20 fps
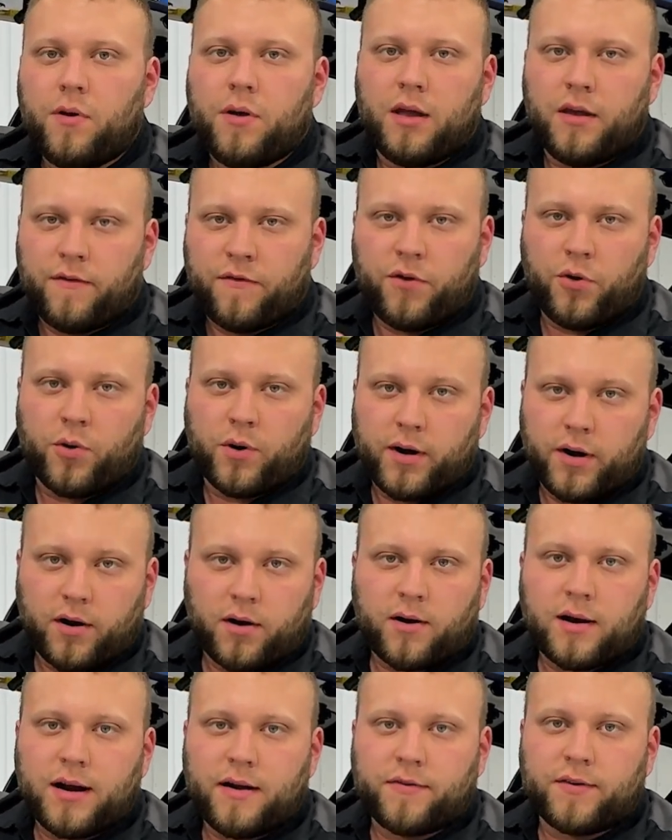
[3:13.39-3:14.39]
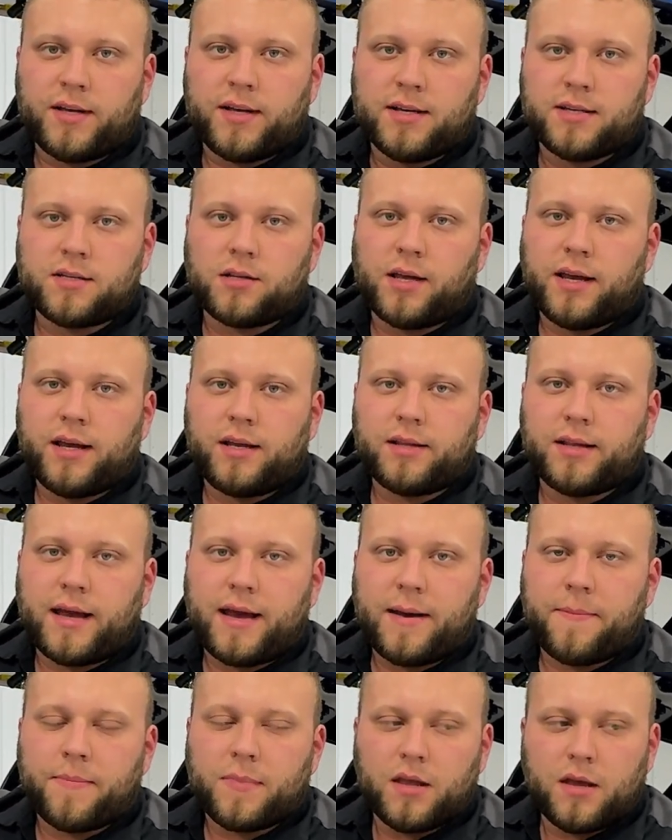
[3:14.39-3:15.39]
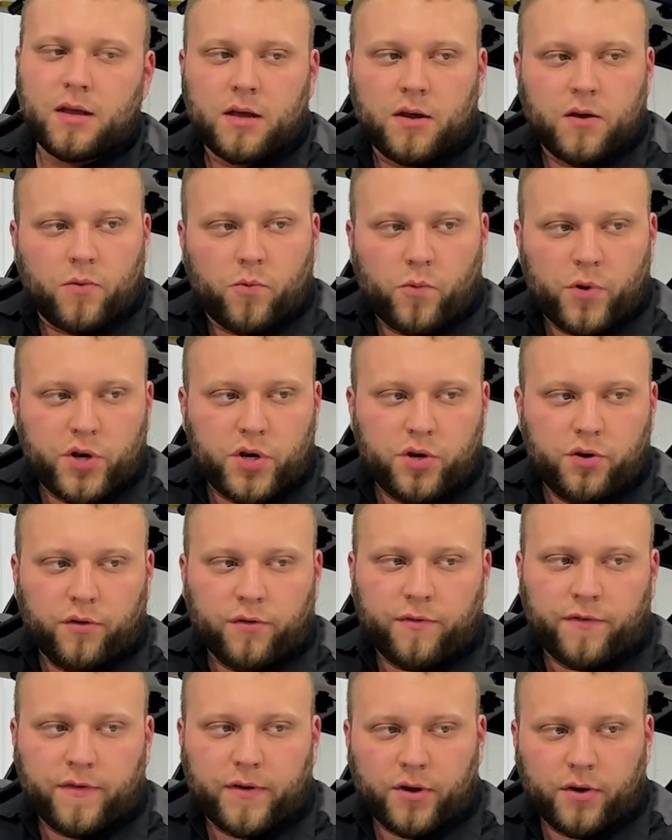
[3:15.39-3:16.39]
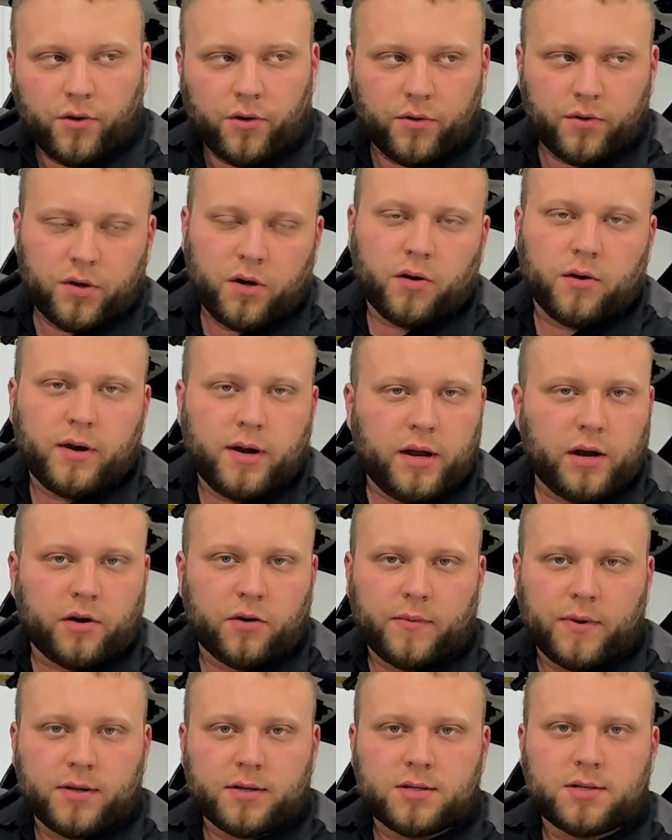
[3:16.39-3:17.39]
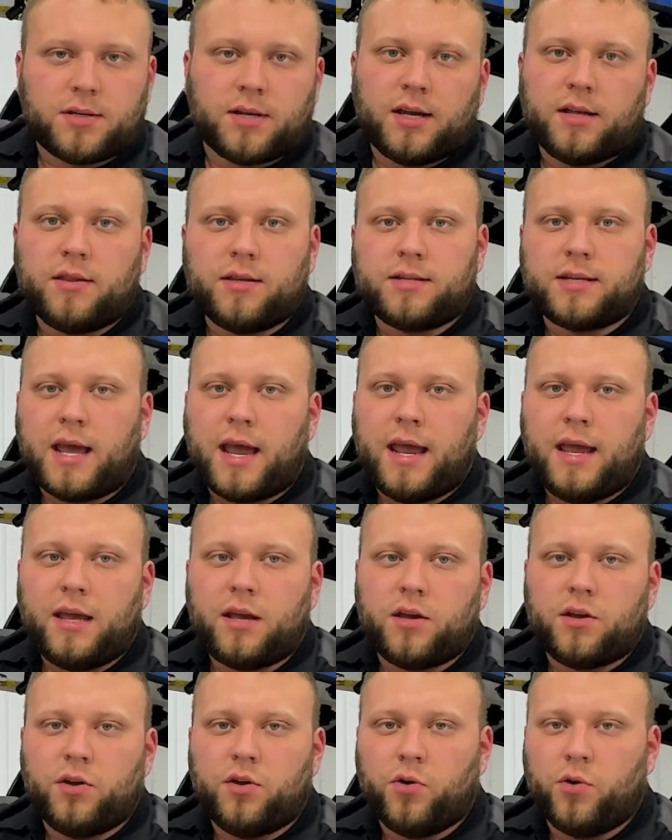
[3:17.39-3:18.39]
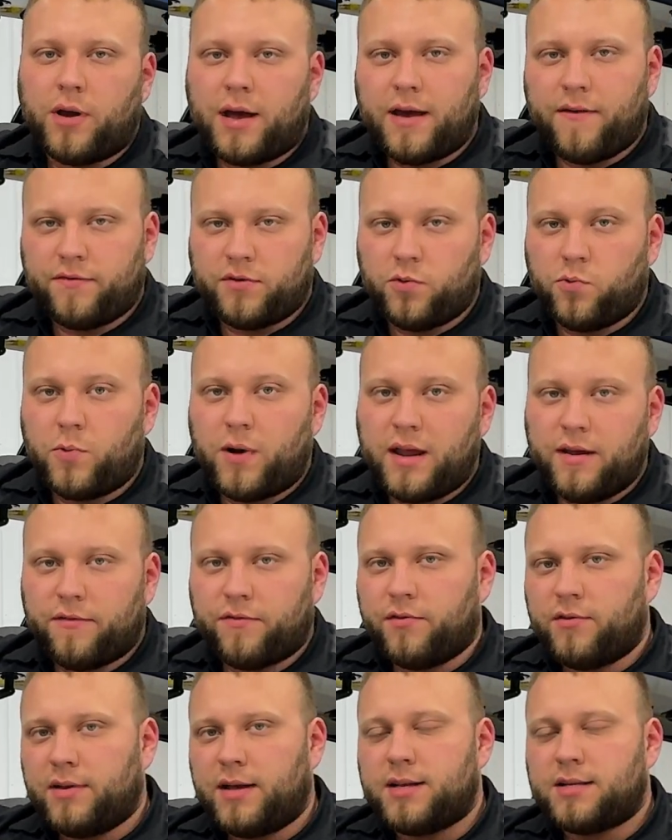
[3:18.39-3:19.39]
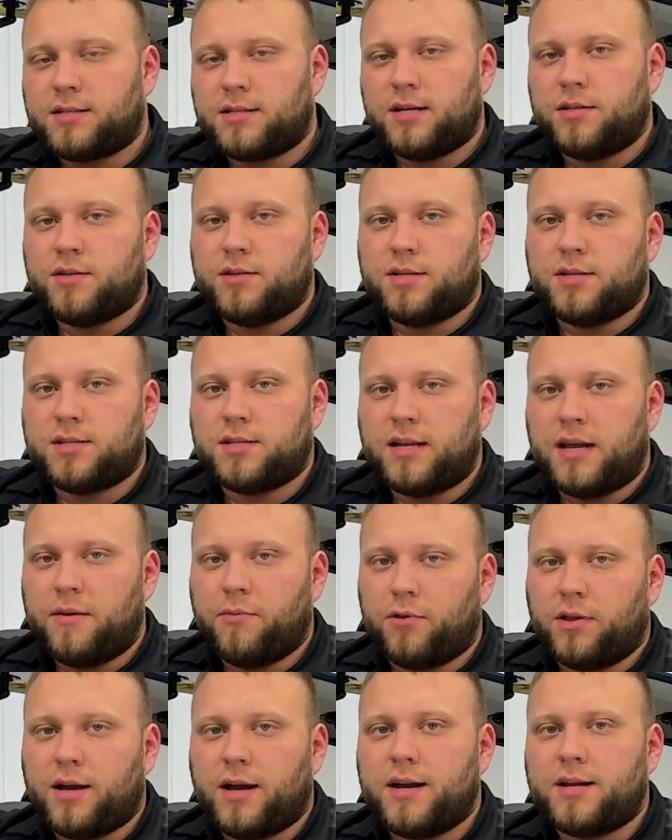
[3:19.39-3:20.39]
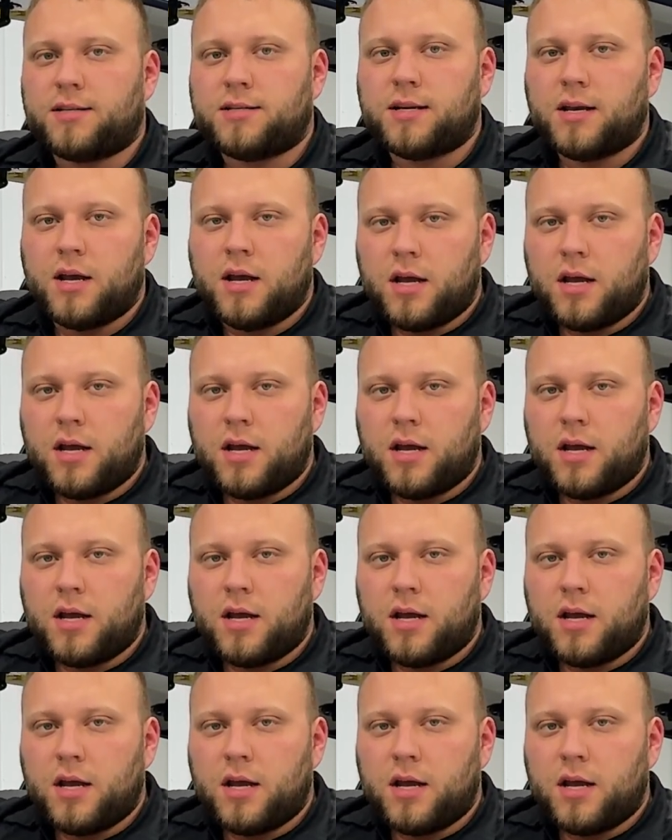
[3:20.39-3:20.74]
If your aircraft is like that, when you fill your increments in the tank, you have to wait for that sensor to stabilize.